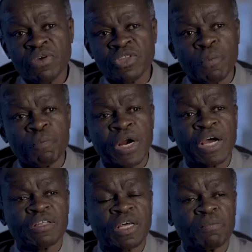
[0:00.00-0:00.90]
They
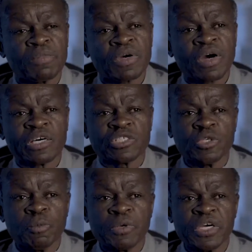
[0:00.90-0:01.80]
bred them as
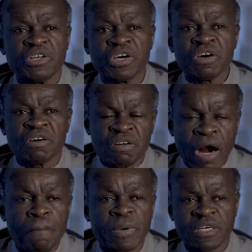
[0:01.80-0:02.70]
you breed
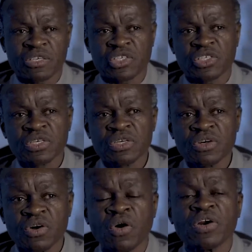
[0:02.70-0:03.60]
rabbits,
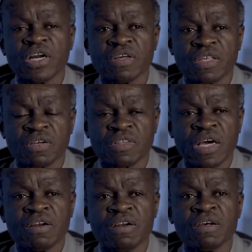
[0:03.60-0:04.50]
only that
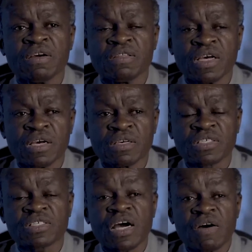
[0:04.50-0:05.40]
then they
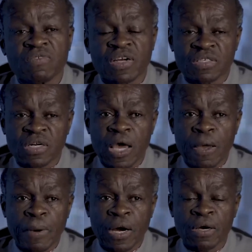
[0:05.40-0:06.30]
served as
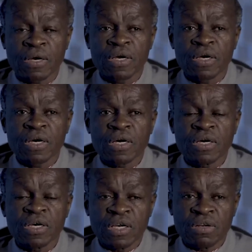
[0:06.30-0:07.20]
labor
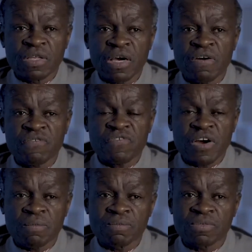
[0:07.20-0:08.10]
in their
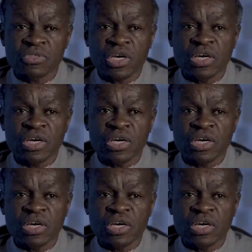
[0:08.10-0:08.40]
farms